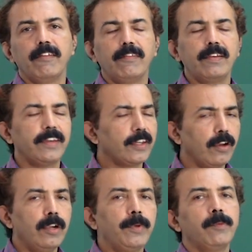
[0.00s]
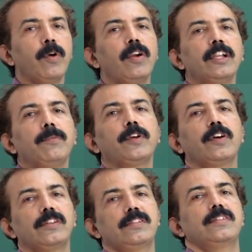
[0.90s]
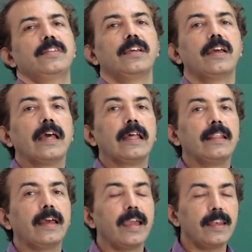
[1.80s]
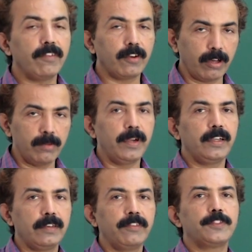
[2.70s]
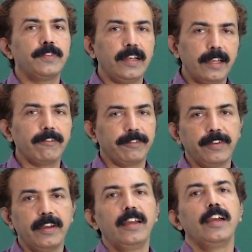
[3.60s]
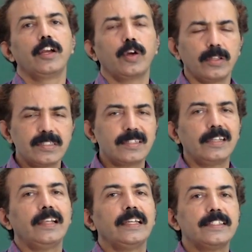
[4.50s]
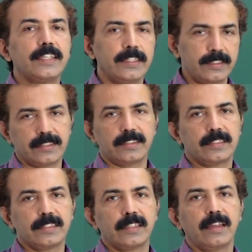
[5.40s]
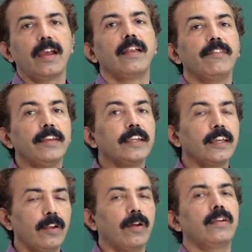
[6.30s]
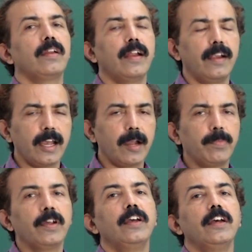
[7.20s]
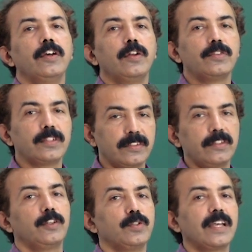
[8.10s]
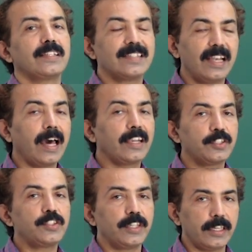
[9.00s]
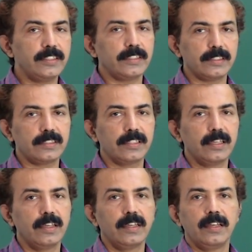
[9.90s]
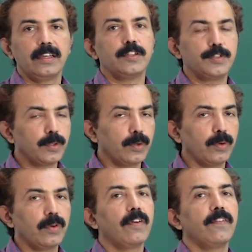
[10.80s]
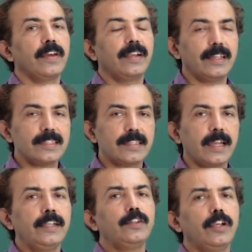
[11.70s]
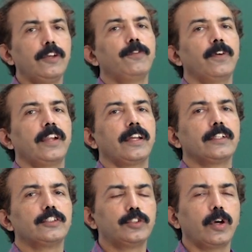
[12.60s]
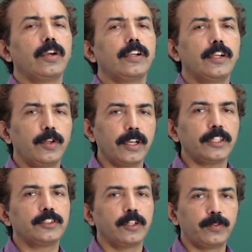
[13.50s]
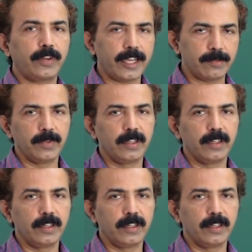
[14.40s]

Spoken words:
Well, we cannot be immortal because the environment in which we live constantly changes and we cannot adapt to such large changes. So, we are designed to live for a short duration of time.